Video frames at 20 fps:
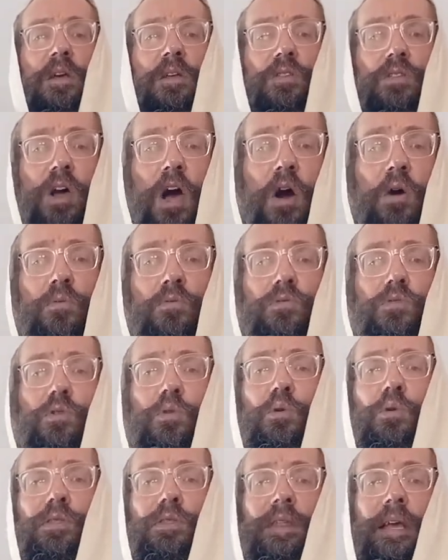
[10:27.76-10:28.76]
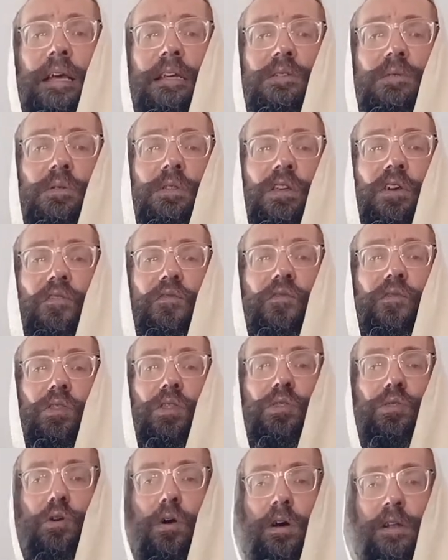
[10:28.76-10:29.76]
Don't do things with your
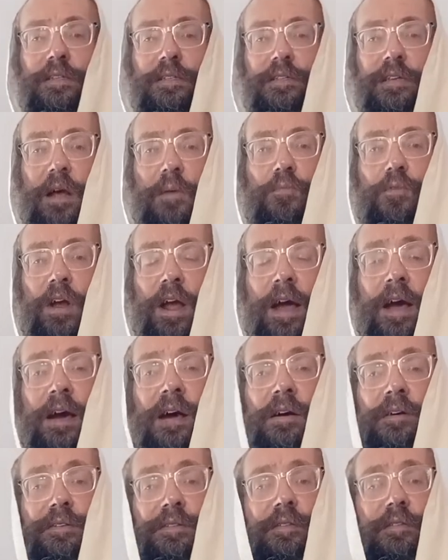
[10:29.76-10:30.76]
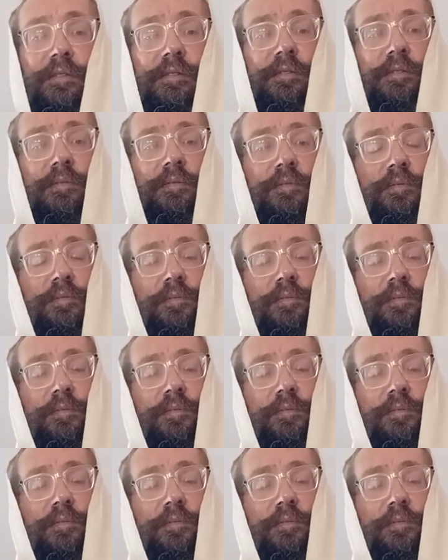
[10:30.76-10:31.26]
thoughts somewhere else.